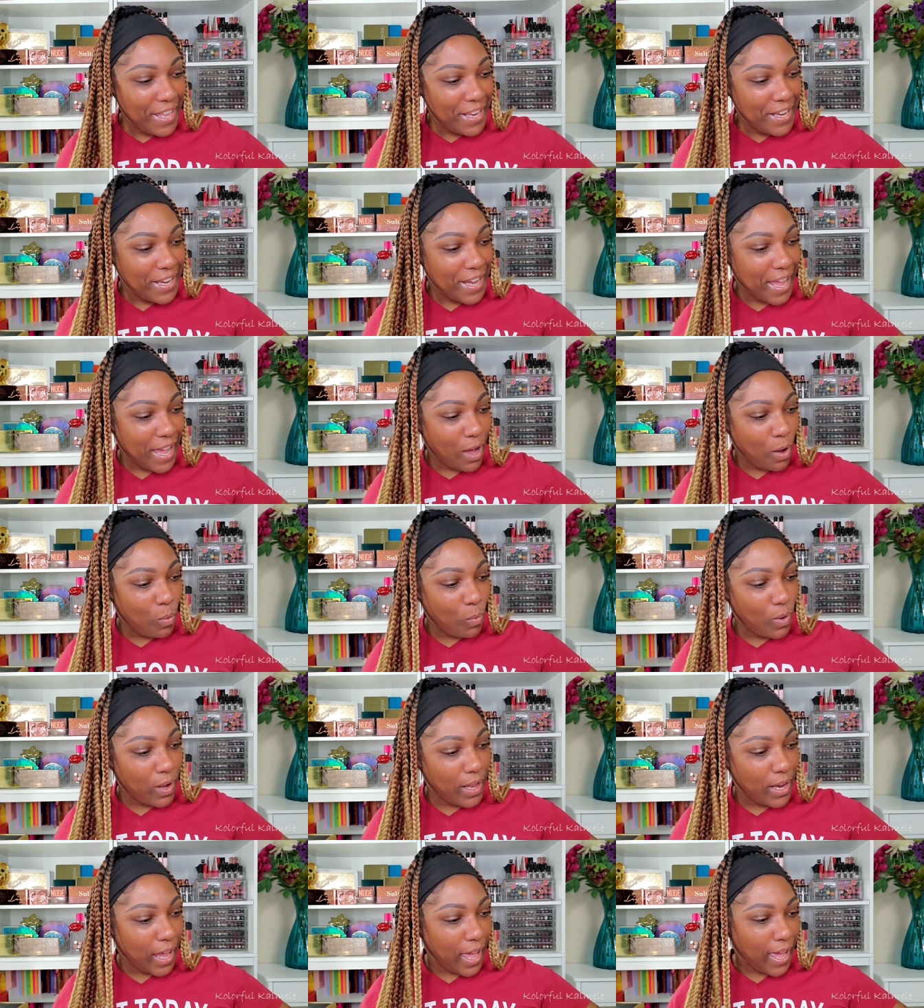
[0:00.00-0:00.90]
Now,
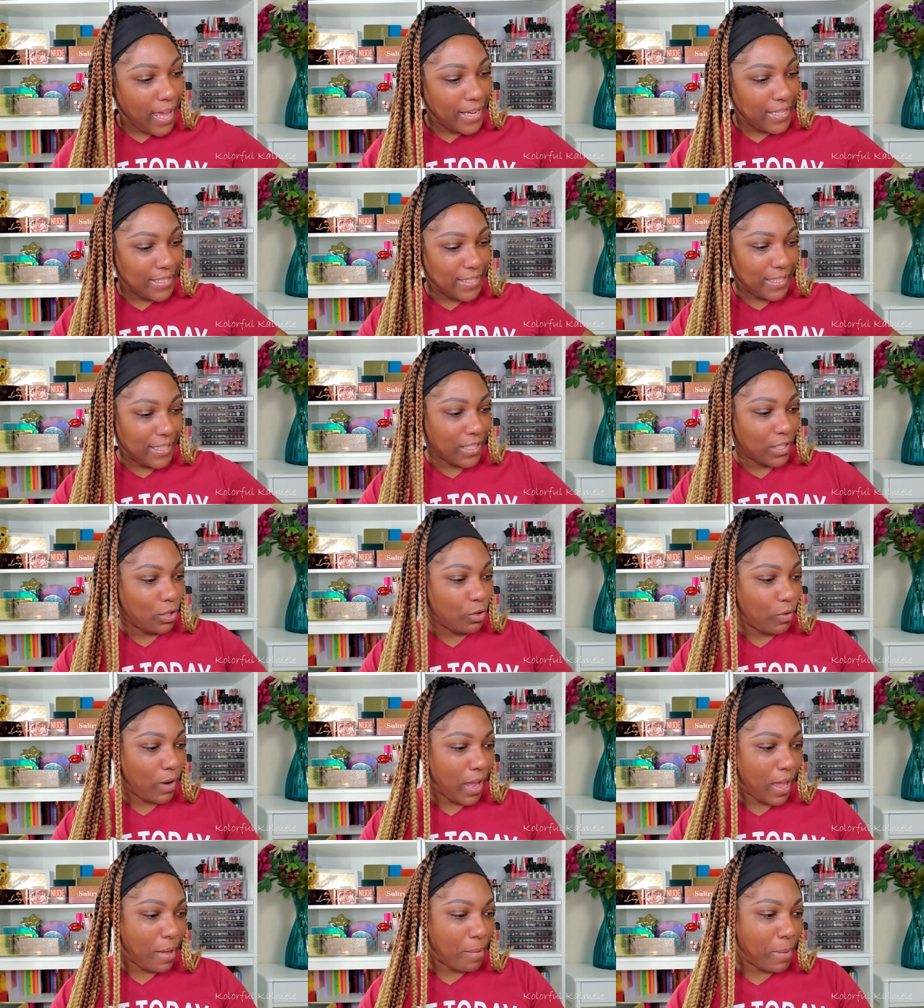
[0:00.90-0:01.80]
what I did
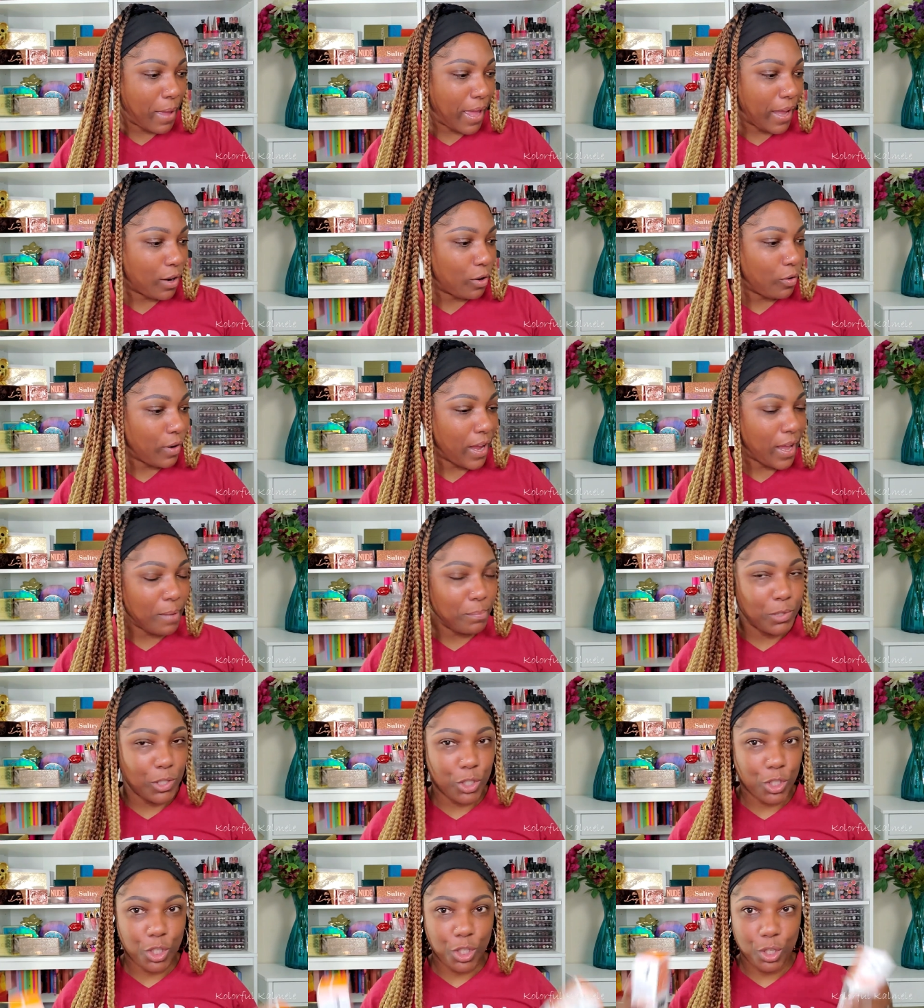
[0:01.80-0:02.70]
grab, I
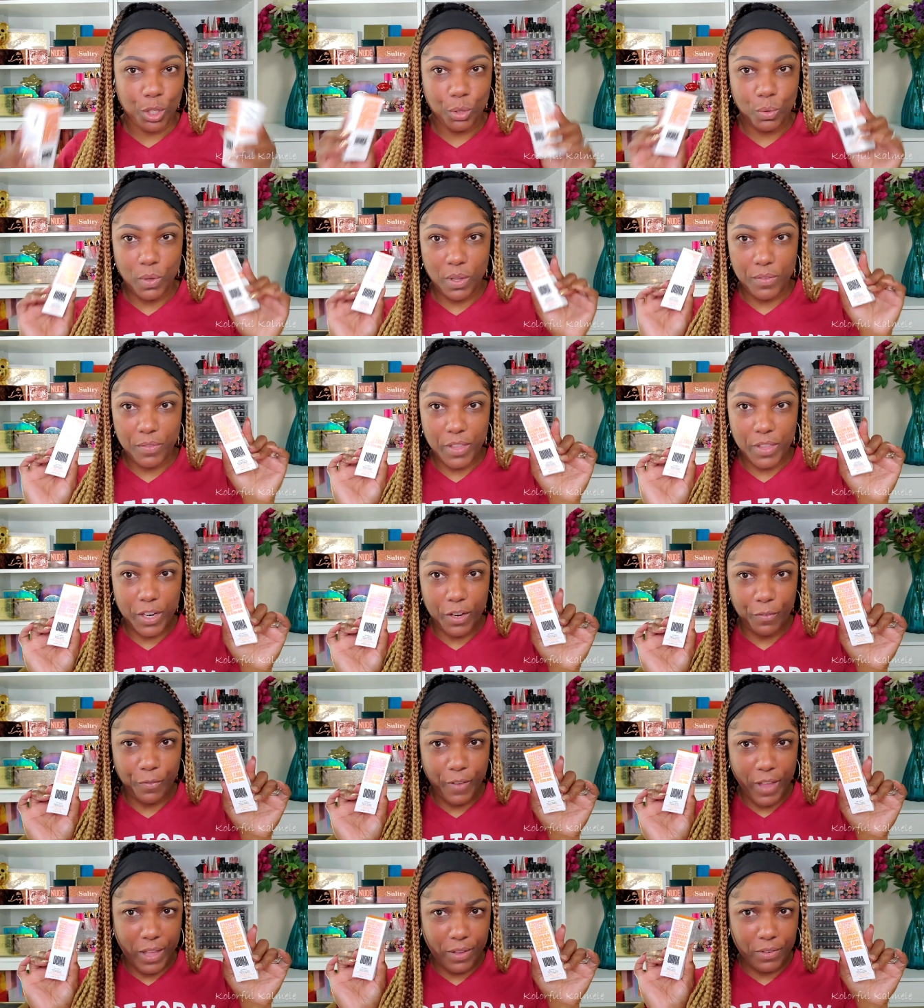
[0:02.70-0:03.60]
grabbed two of their
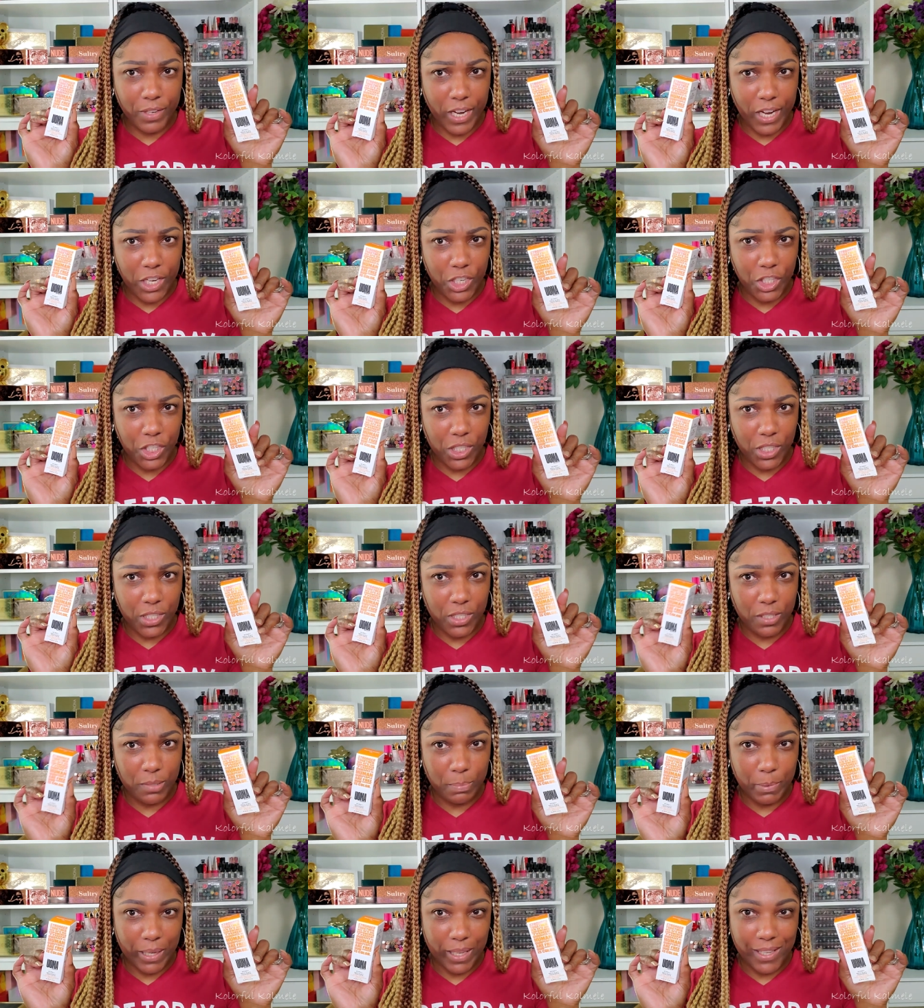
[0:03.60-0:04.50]
foundations
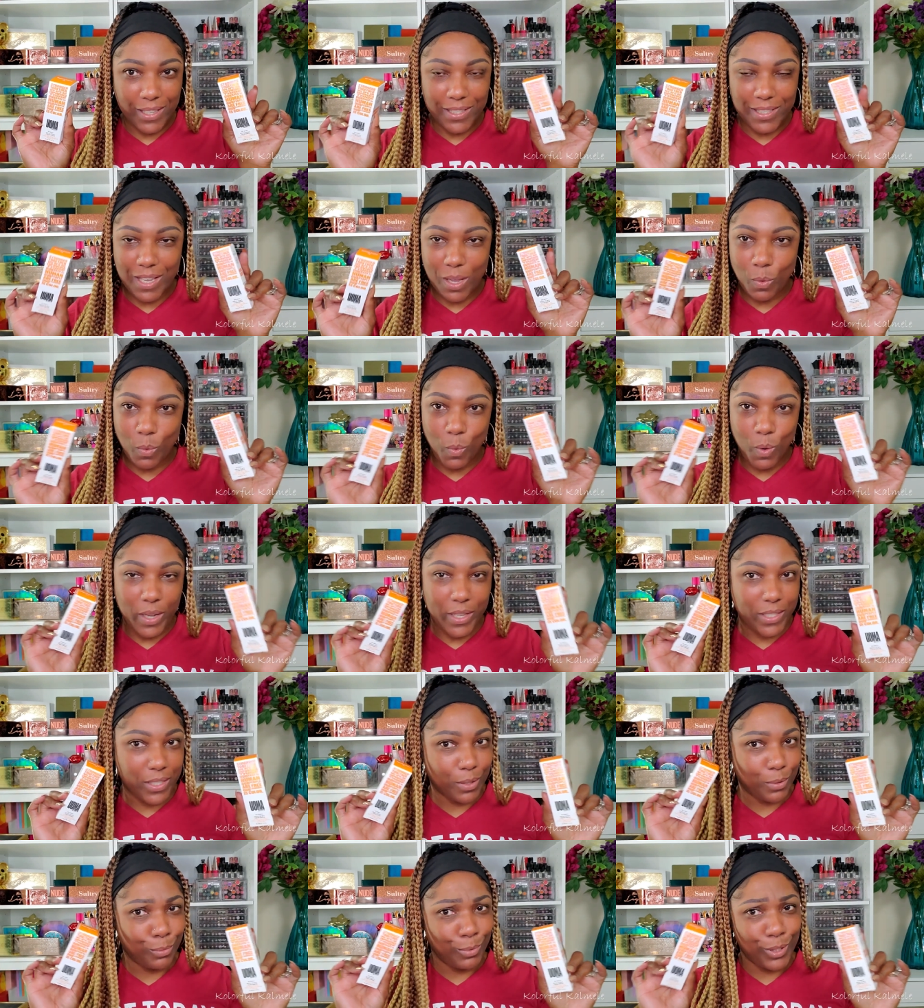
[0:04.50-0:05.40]
because I
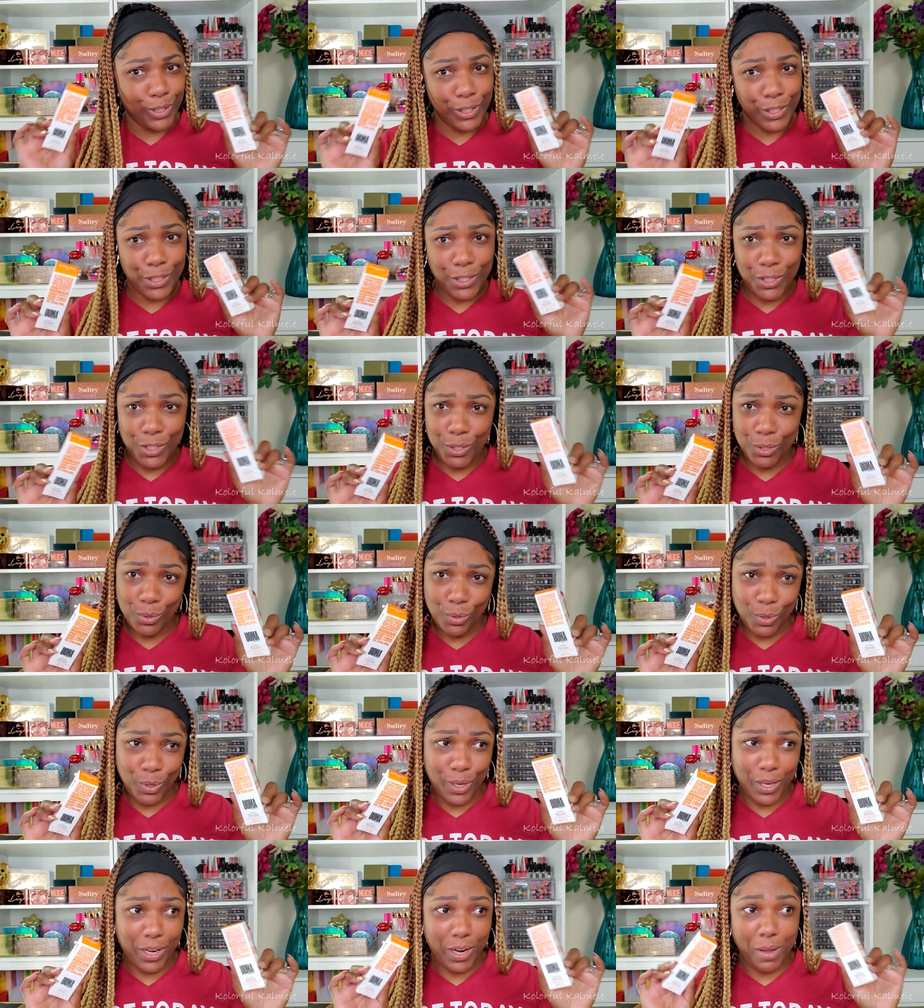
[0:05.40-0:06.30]
wasn't really
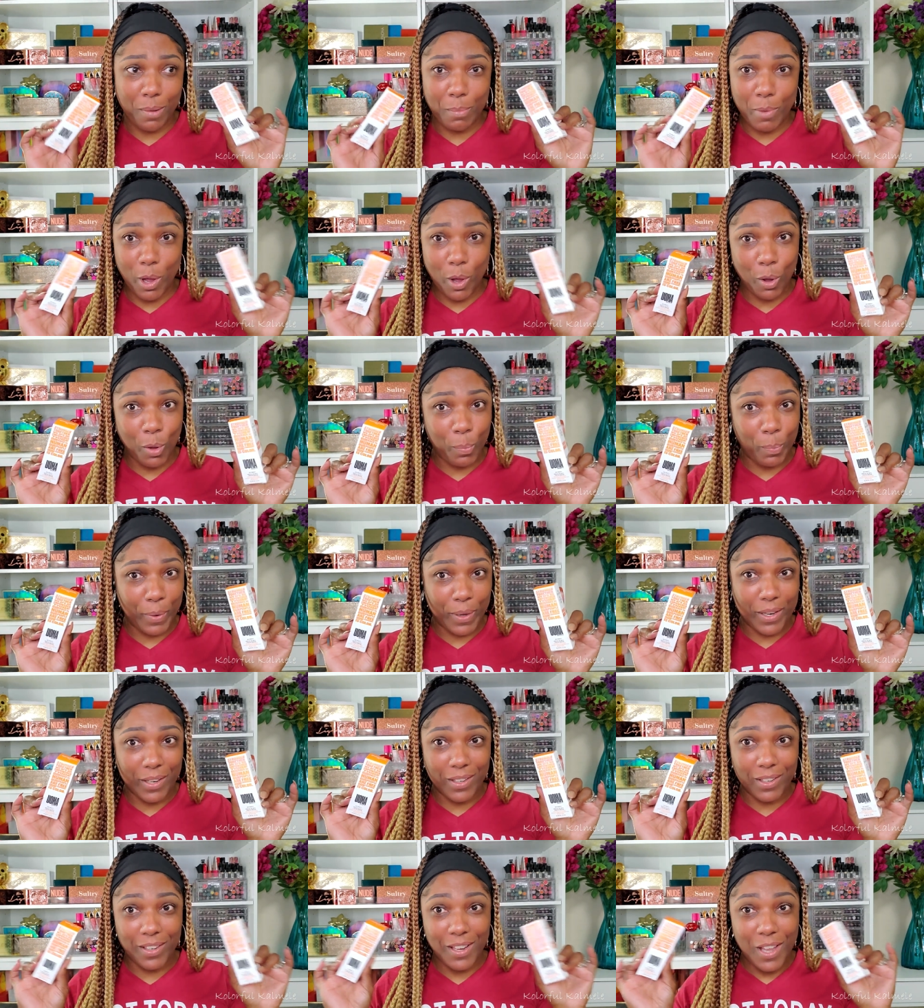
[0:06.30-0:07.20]
sure. I'm
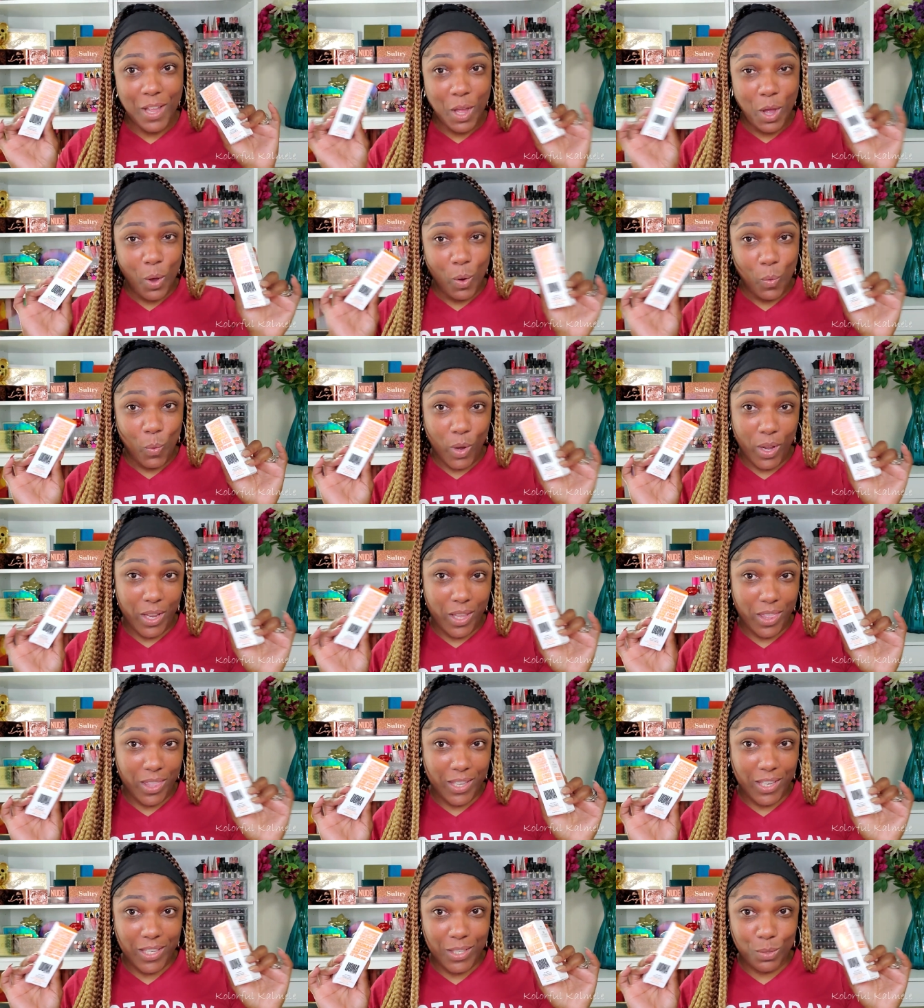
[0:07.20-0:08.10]
hoping one of
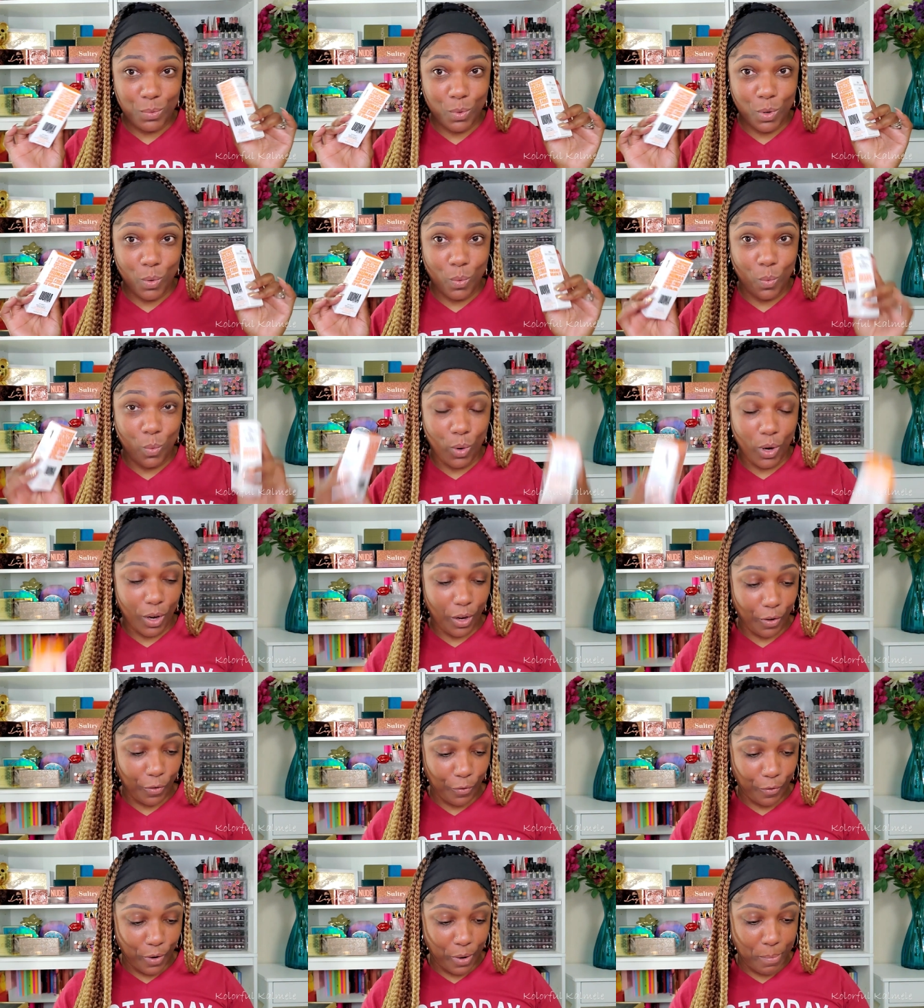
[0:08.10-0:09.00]
these will
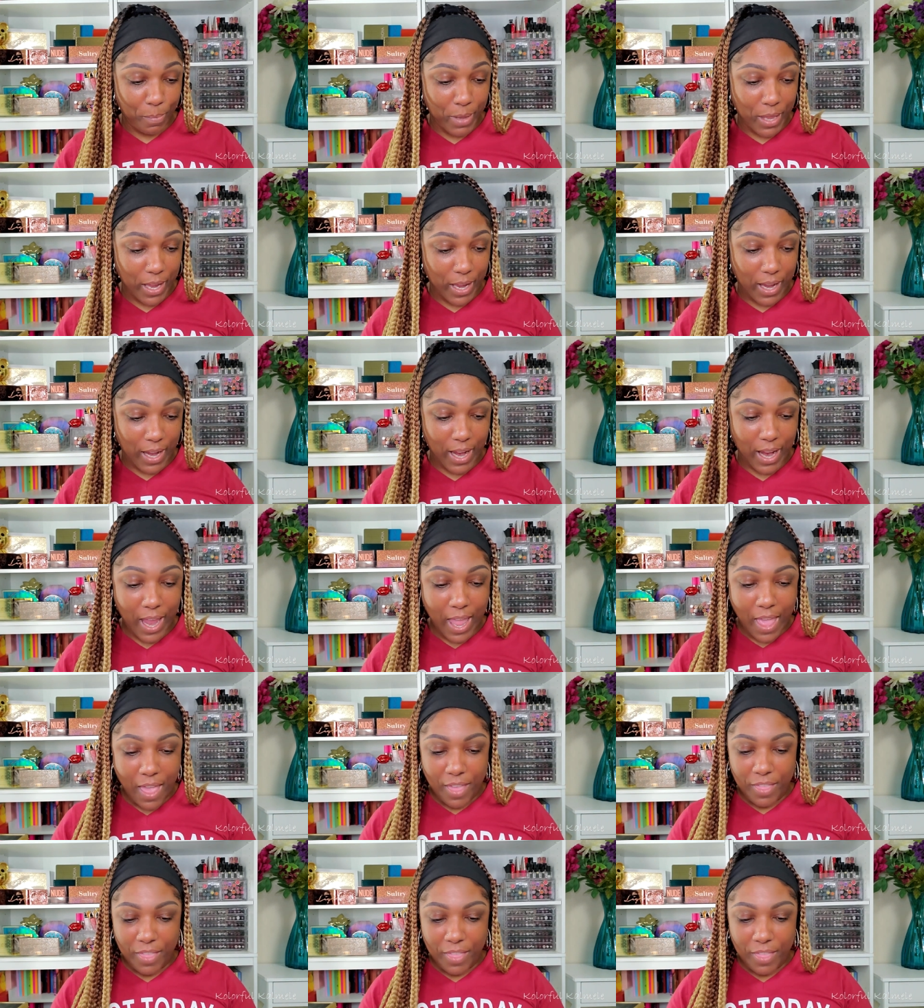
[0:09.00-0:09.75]
work for me.